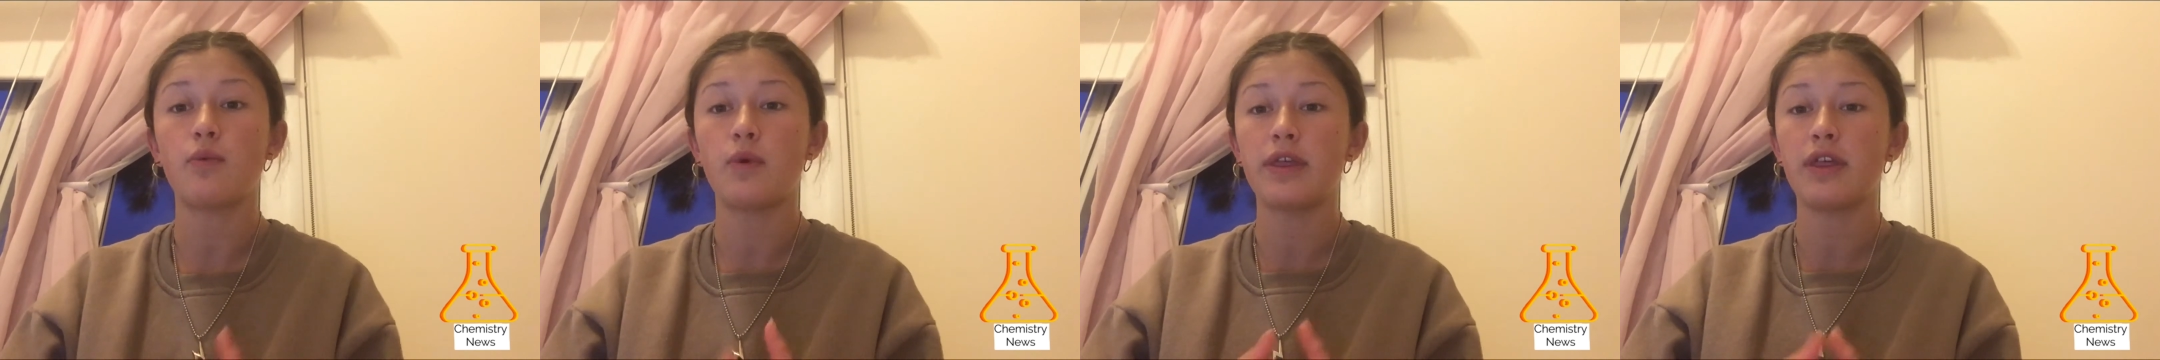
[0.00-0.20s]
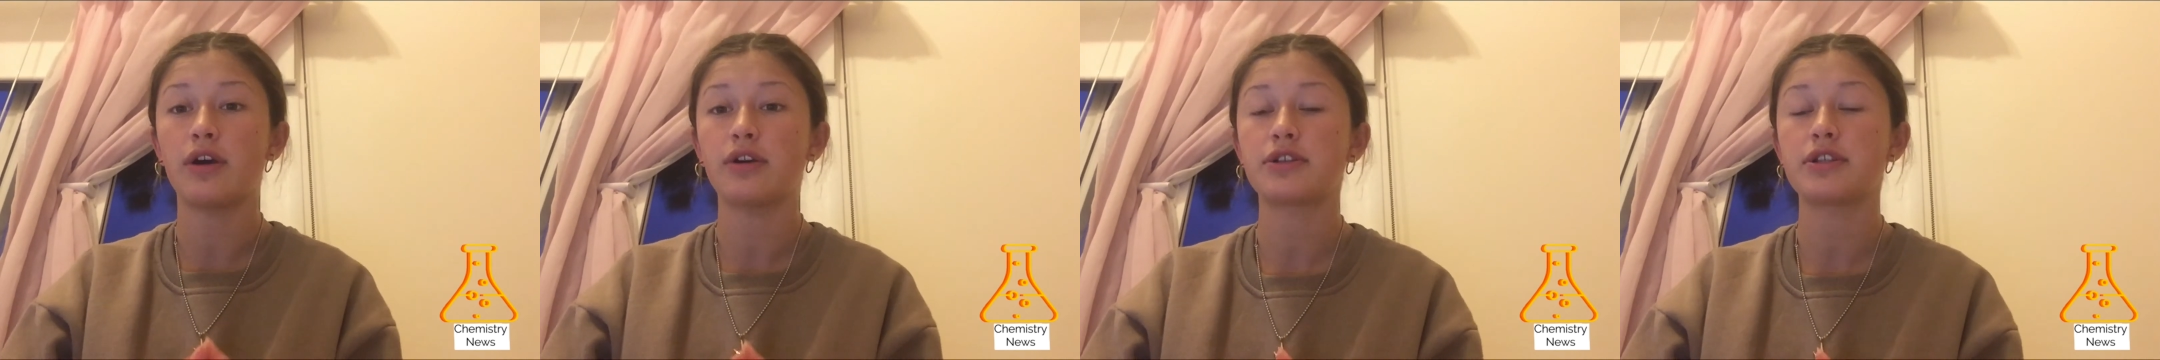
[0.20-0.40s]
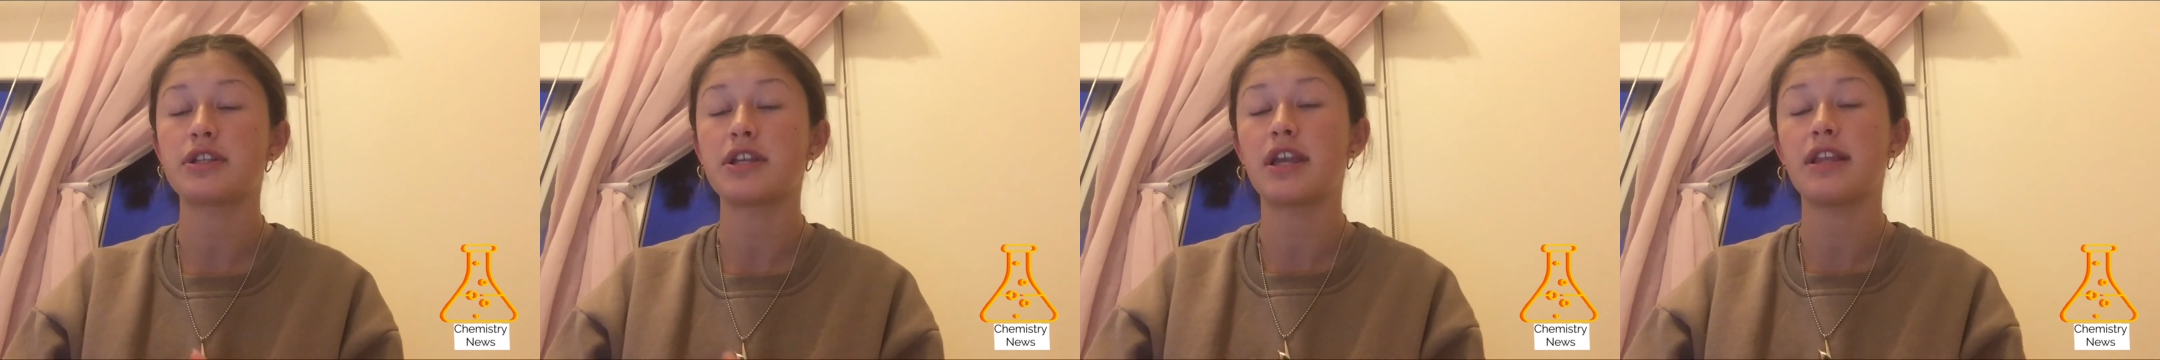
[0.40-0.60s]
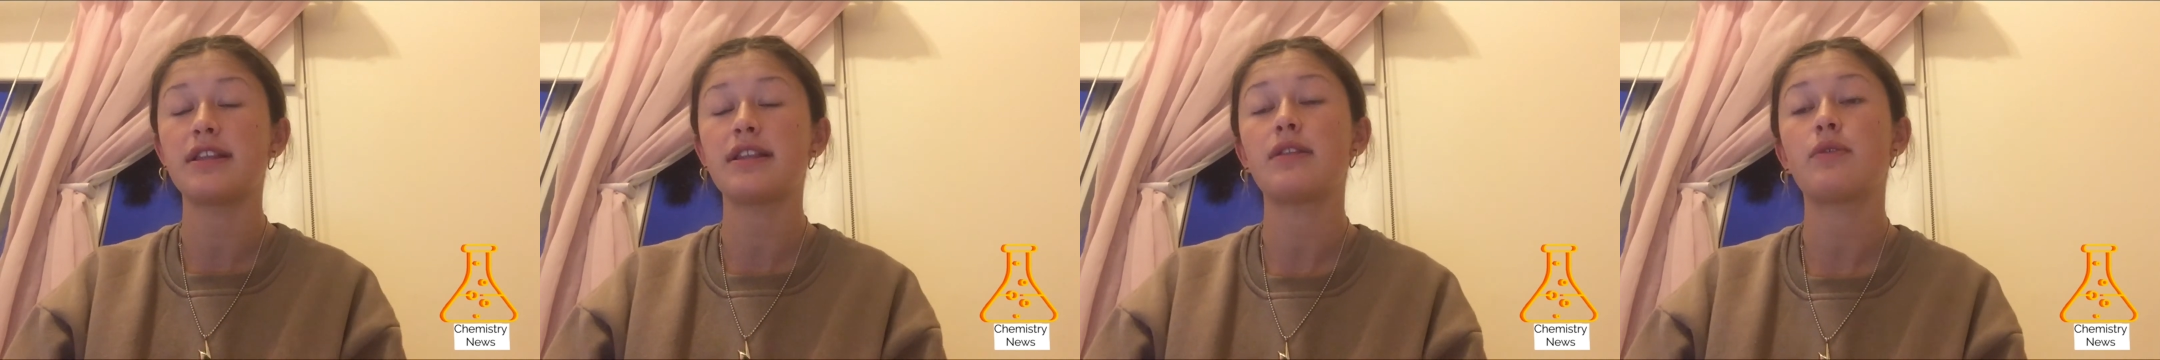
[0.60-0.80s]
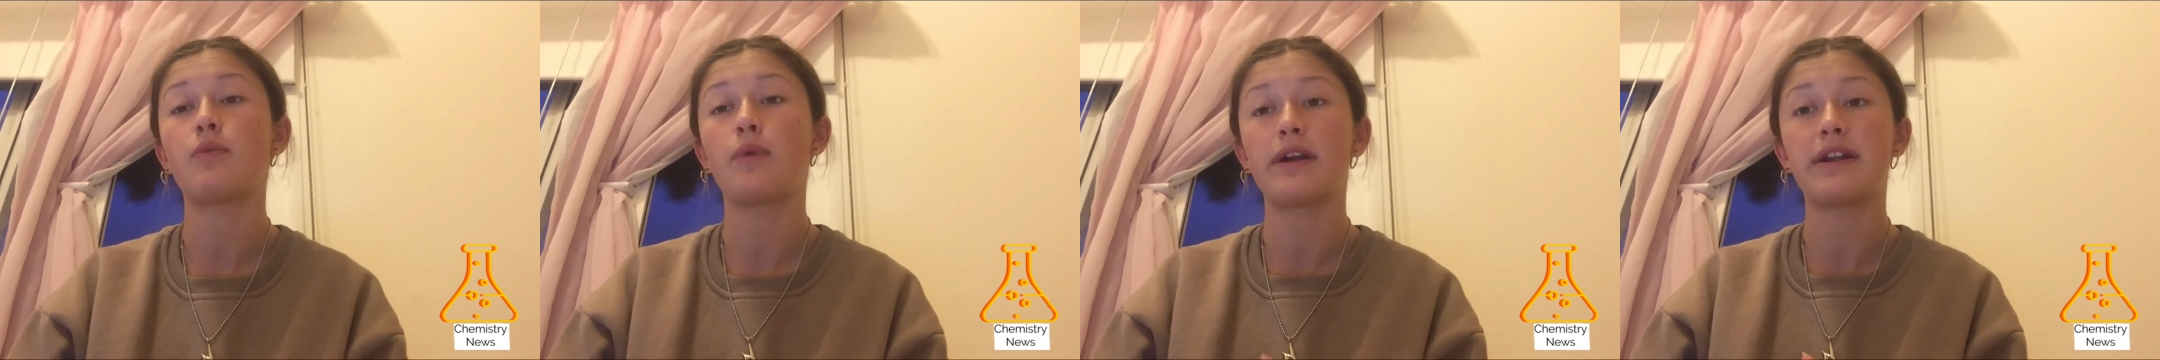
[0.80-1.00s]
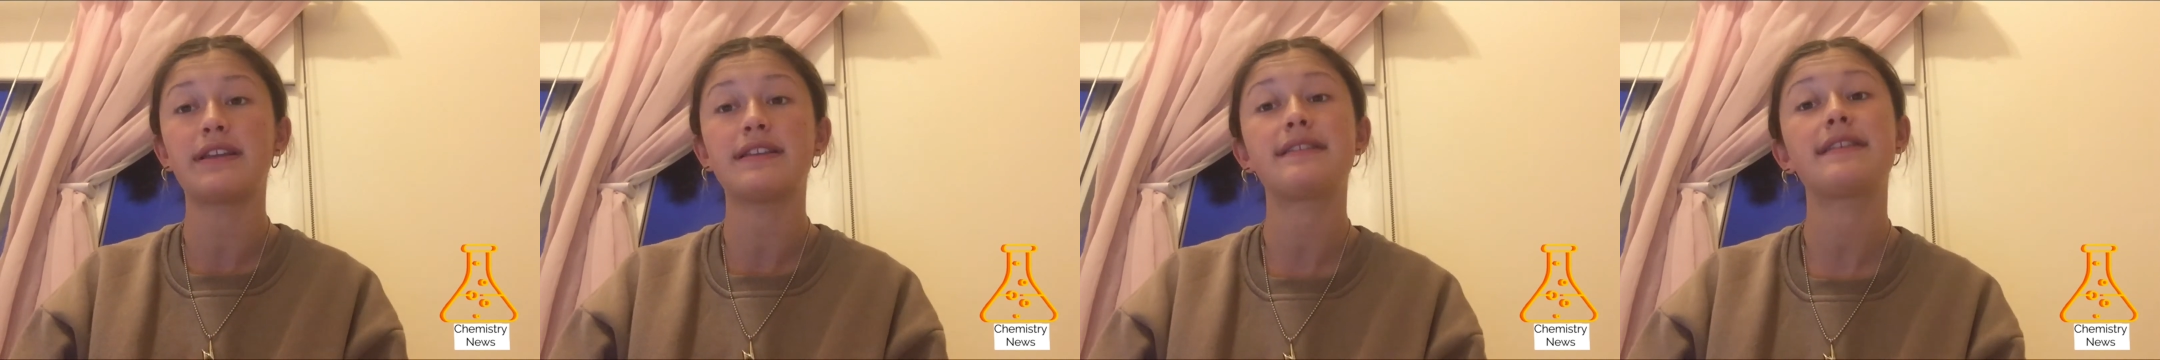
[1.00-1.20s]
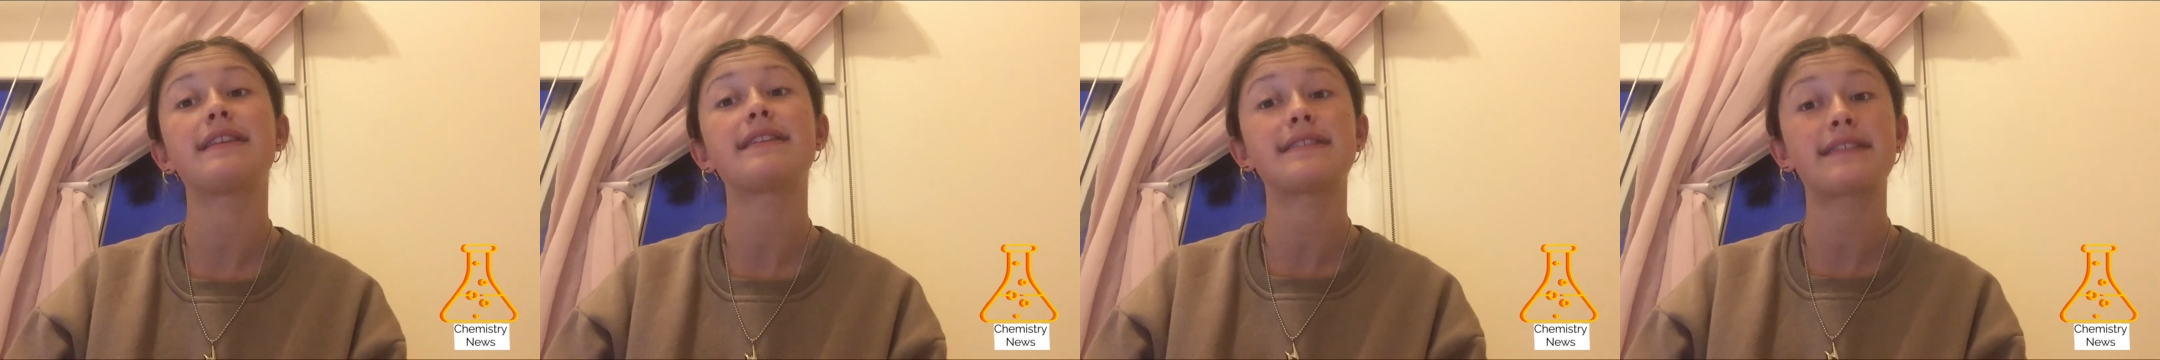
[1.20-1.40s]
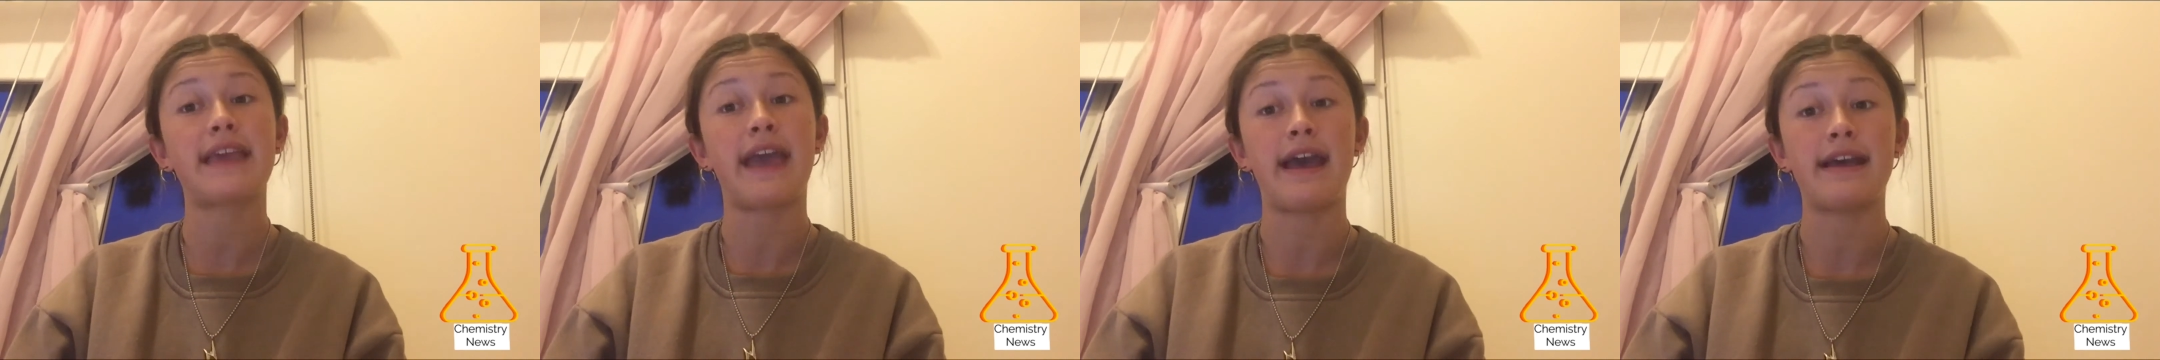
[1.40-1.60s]
with oxygen where it's
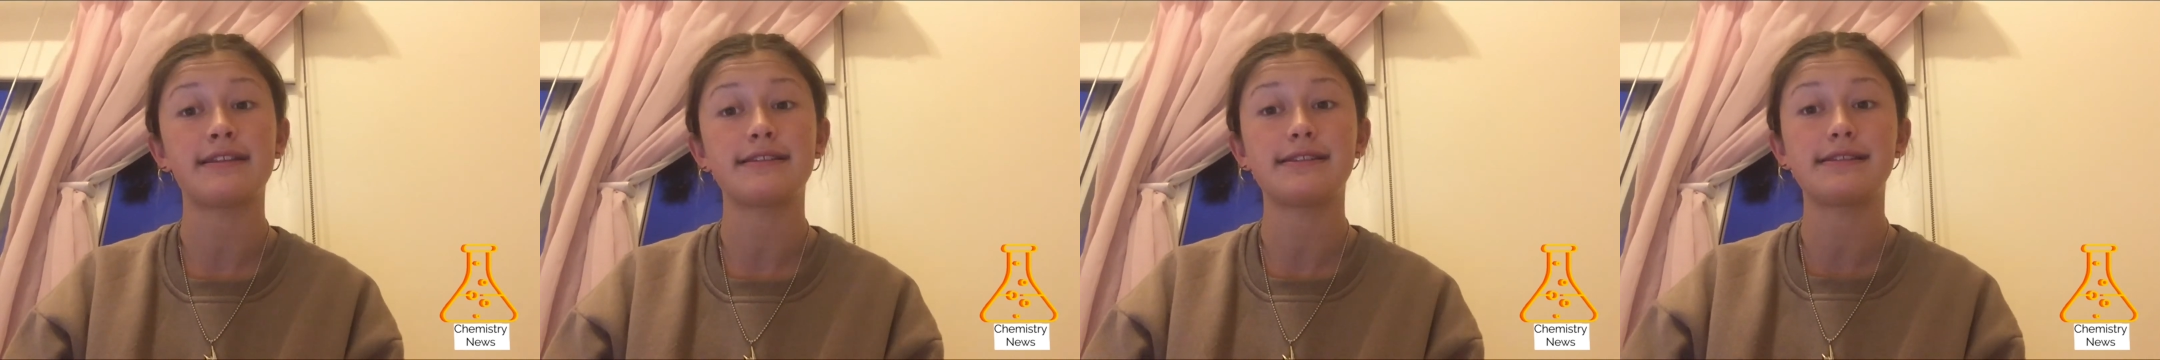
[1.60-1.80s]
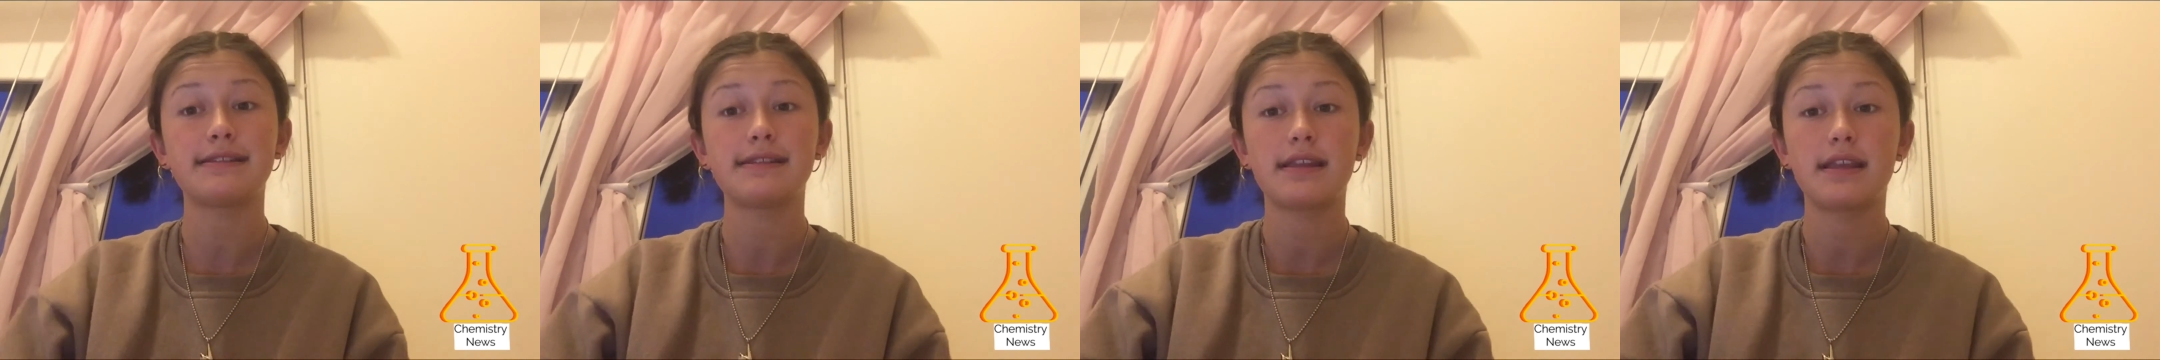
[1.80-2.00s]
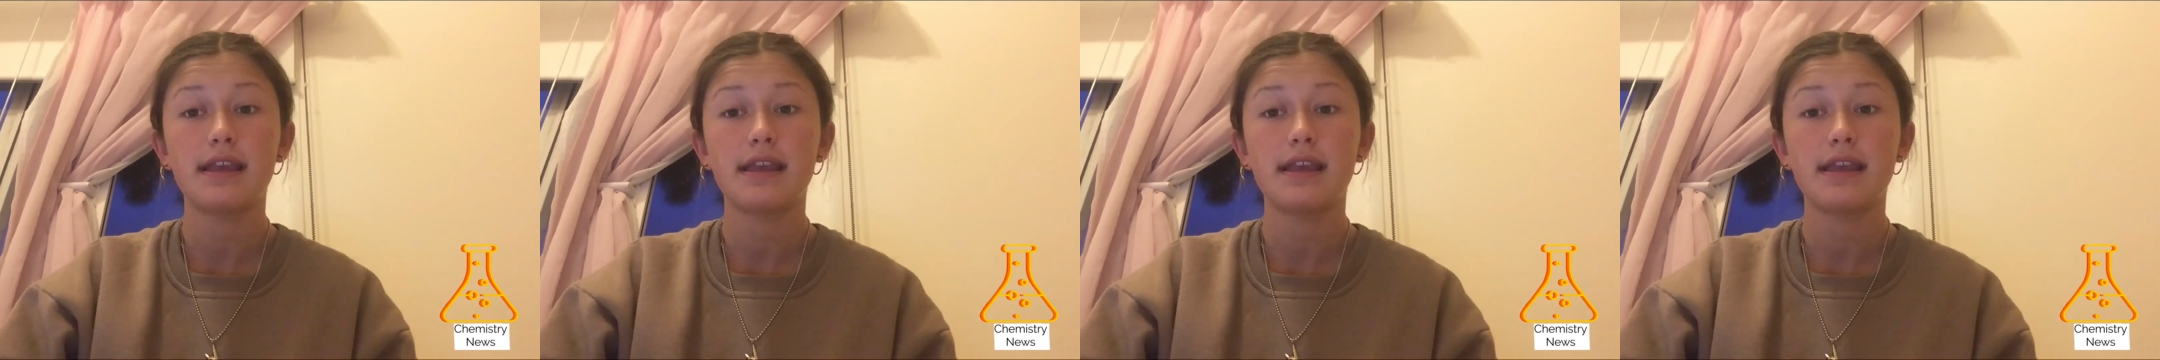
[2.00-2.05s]
scarce.